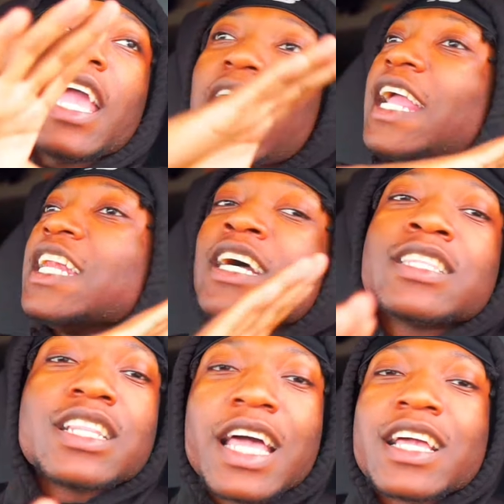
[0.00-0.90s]
Ain't
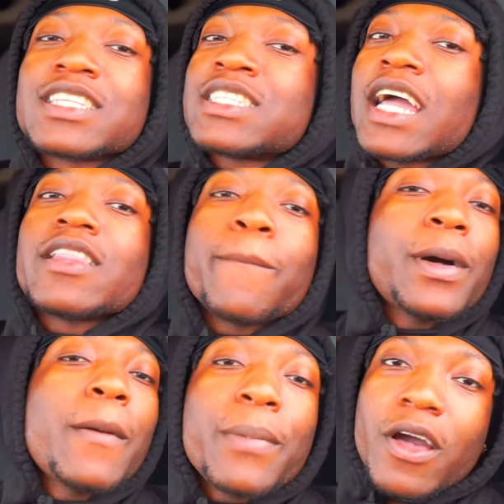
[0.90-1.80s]
nothing like a silent
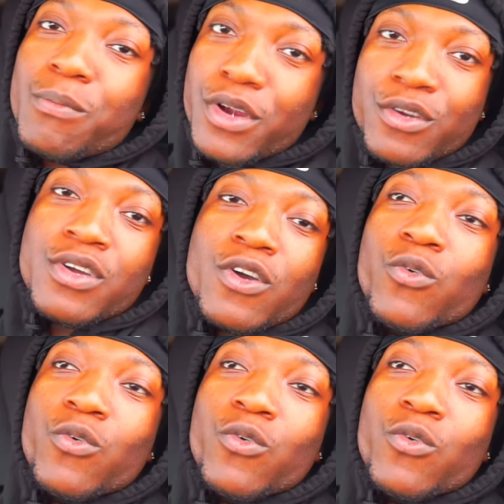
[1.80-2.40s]
pop-out, bro,